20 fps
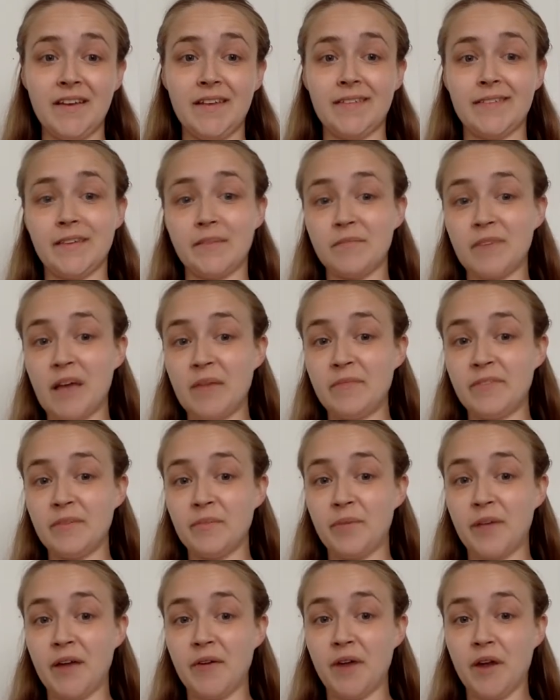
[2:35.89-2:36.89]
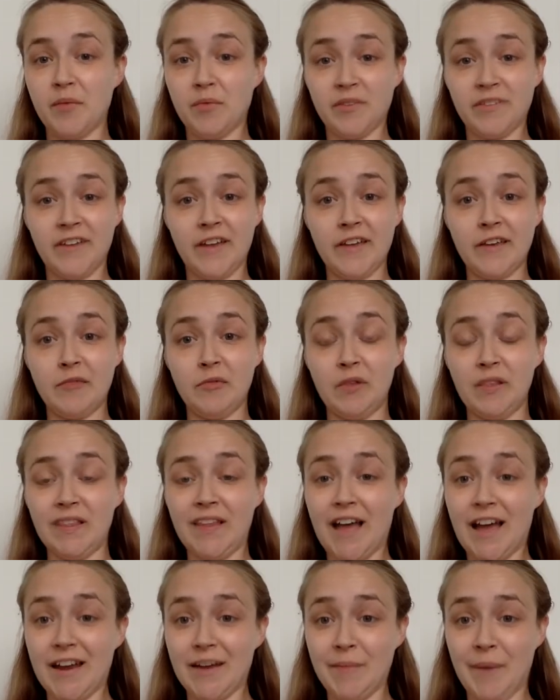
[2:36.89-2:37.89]
Sometimes the playwright will tell you a
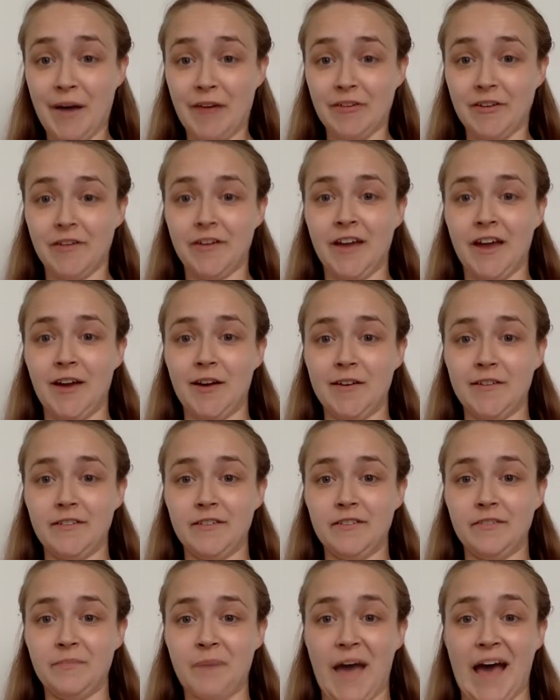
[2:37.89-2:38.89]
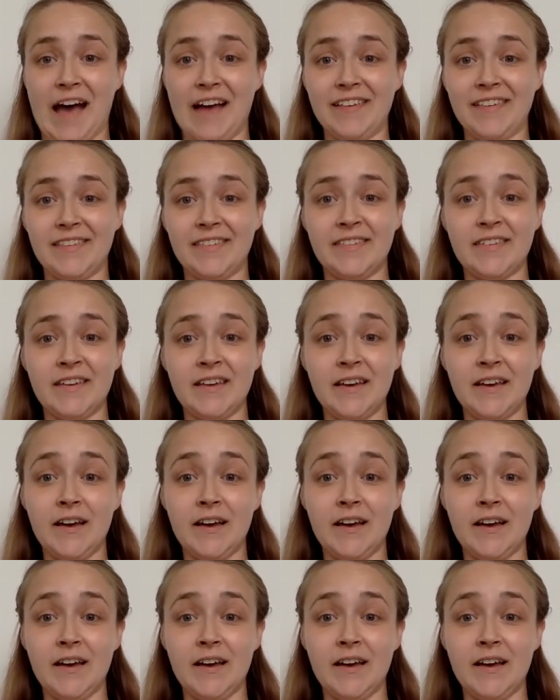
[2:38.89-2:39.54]
lot about your character's past,